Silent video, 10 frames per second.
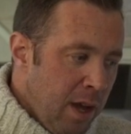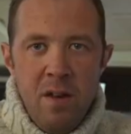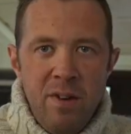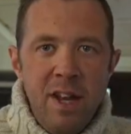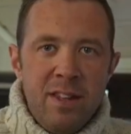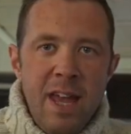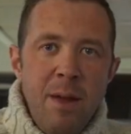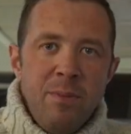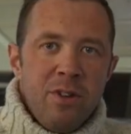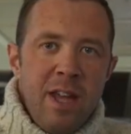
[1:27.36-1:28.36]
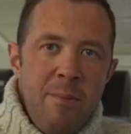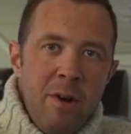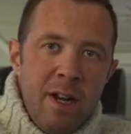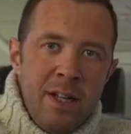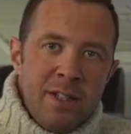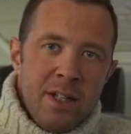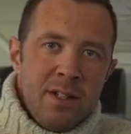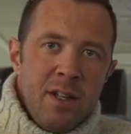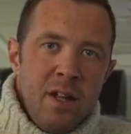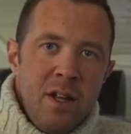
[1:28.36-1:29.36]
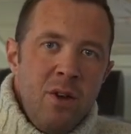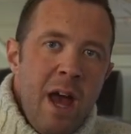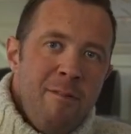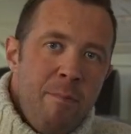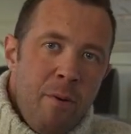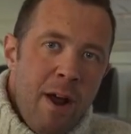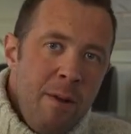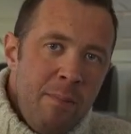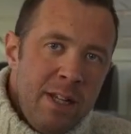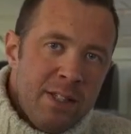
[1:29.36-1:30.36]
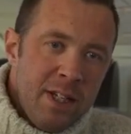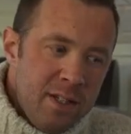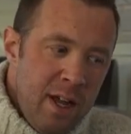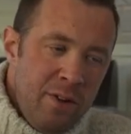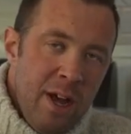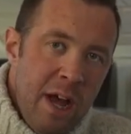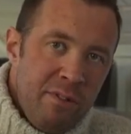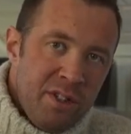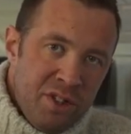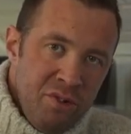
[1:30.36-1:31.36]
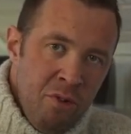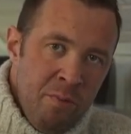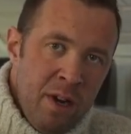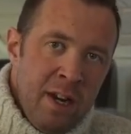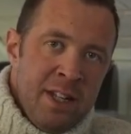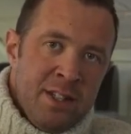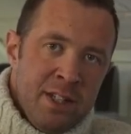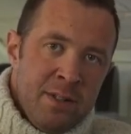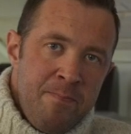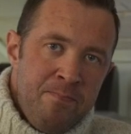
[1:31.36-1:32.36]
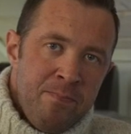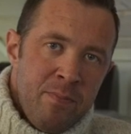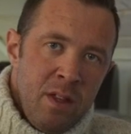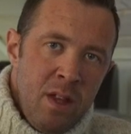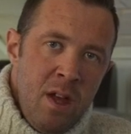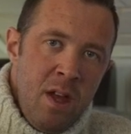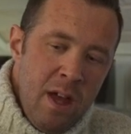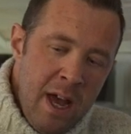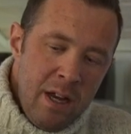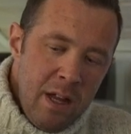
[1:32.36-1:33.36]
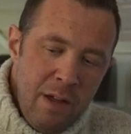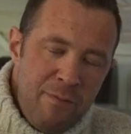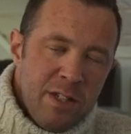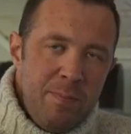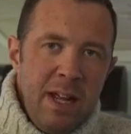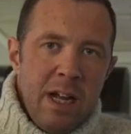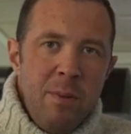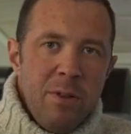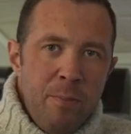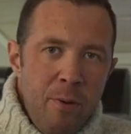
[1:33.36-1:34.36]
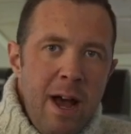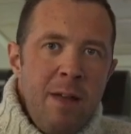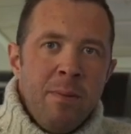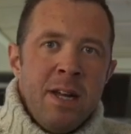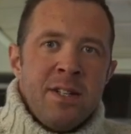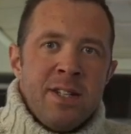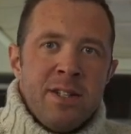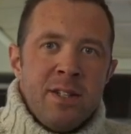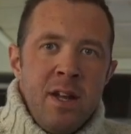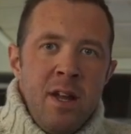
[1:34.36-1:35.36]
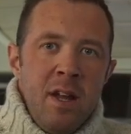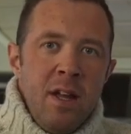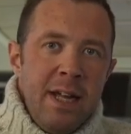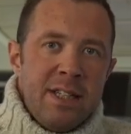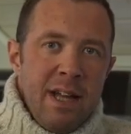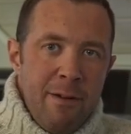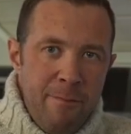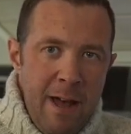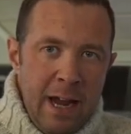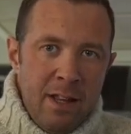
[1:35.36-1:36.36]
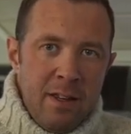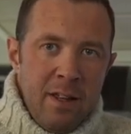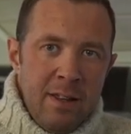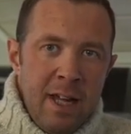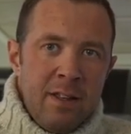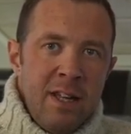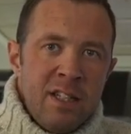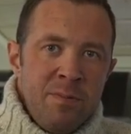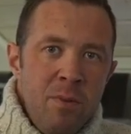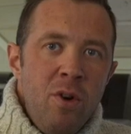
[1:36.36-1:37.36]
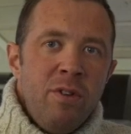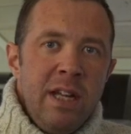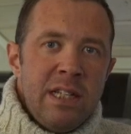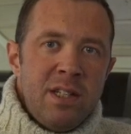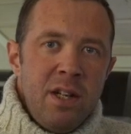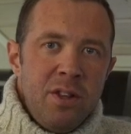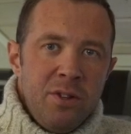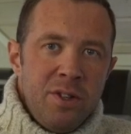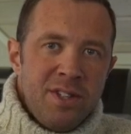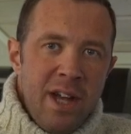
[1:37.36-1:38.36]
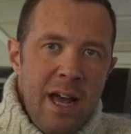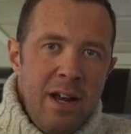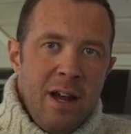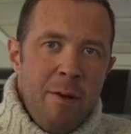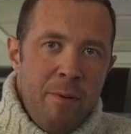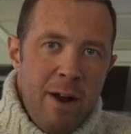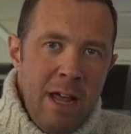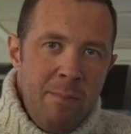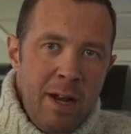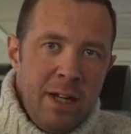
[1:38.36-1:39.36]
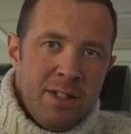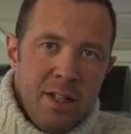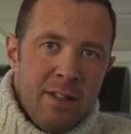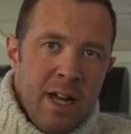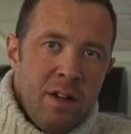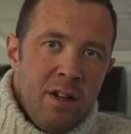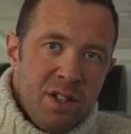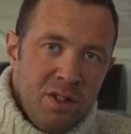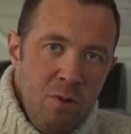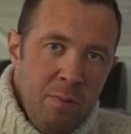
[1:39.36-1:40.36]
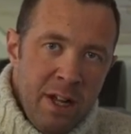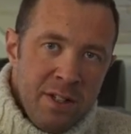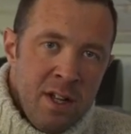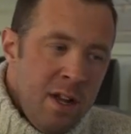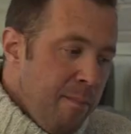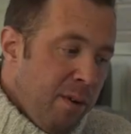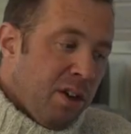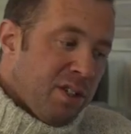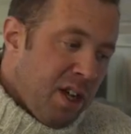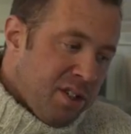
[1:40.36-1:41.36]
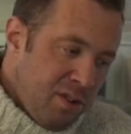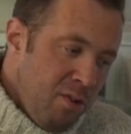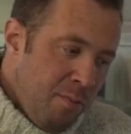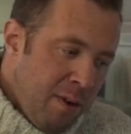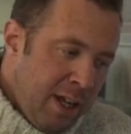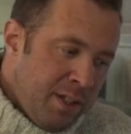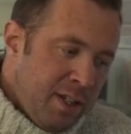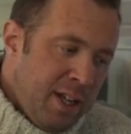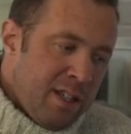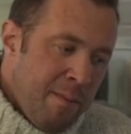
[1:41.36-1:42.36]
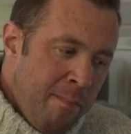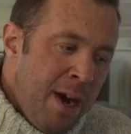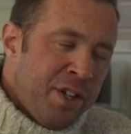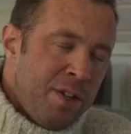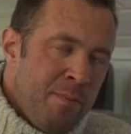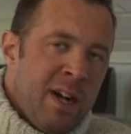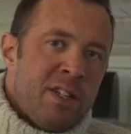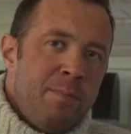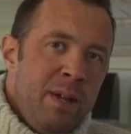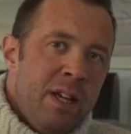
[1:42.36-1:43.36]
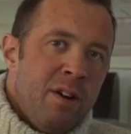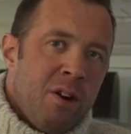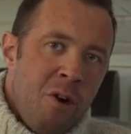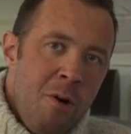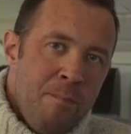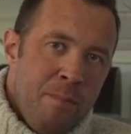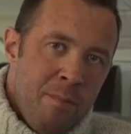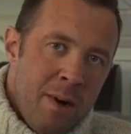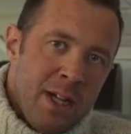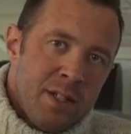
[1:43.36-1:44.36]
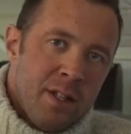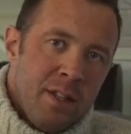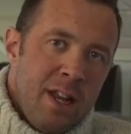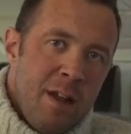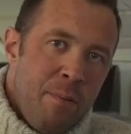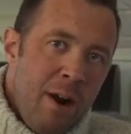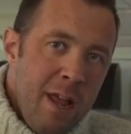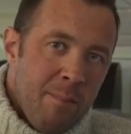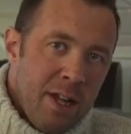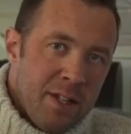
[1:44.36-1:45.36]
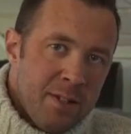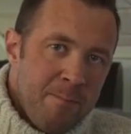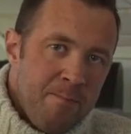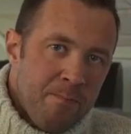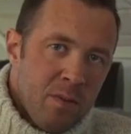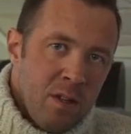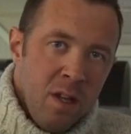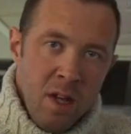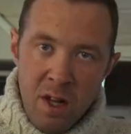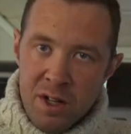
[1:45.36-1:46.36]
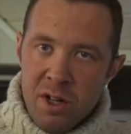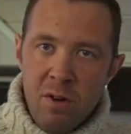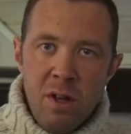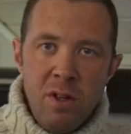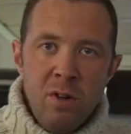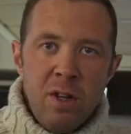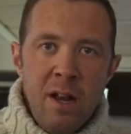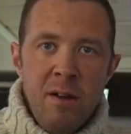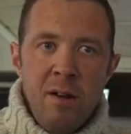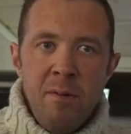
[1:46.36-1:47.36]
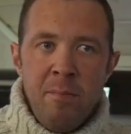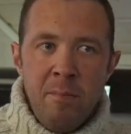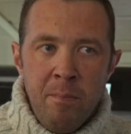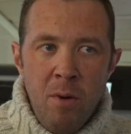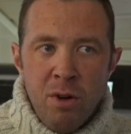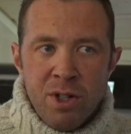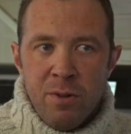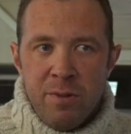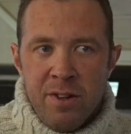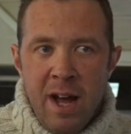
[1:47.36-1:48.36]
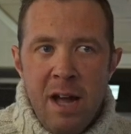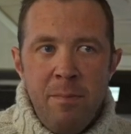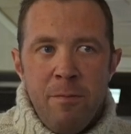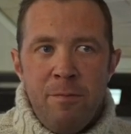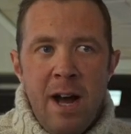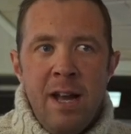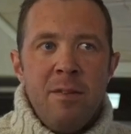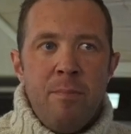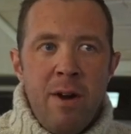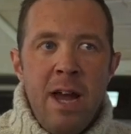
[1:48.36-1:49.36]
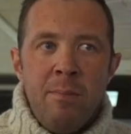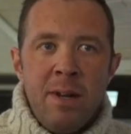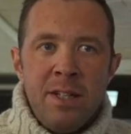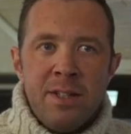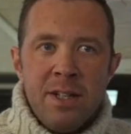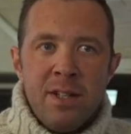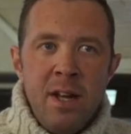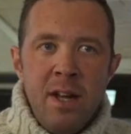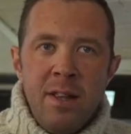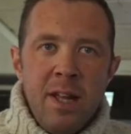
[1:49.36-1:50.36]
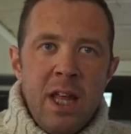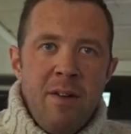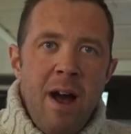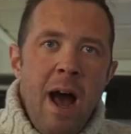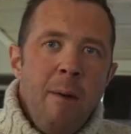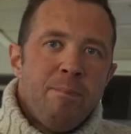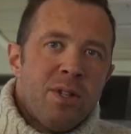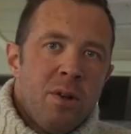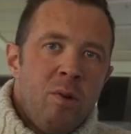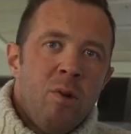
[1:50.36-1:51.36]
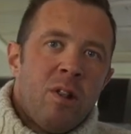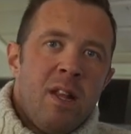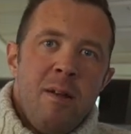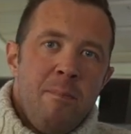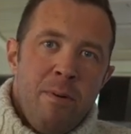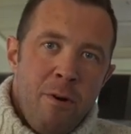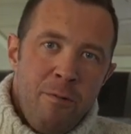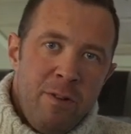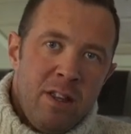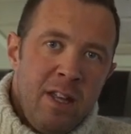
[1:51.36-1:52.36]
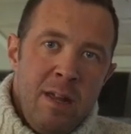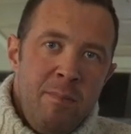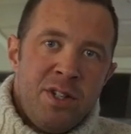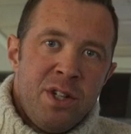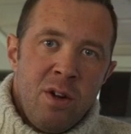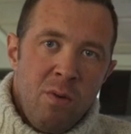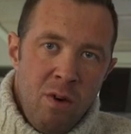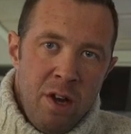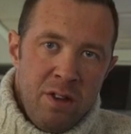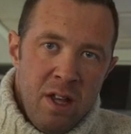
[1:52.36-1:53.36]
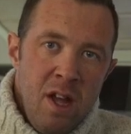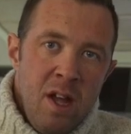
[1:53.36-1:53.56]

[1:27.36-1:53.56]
When it came to camera lenses, you have prime lenses and you have zoom lenses. And if we speak about prime lenses, it's a fact that it's more easy to design a prime lens than a zoom lens, because a zoom lens is a much bigger compromise than a prime lens. So you can most of the time find prime lenses that have absolutely perfect image quality,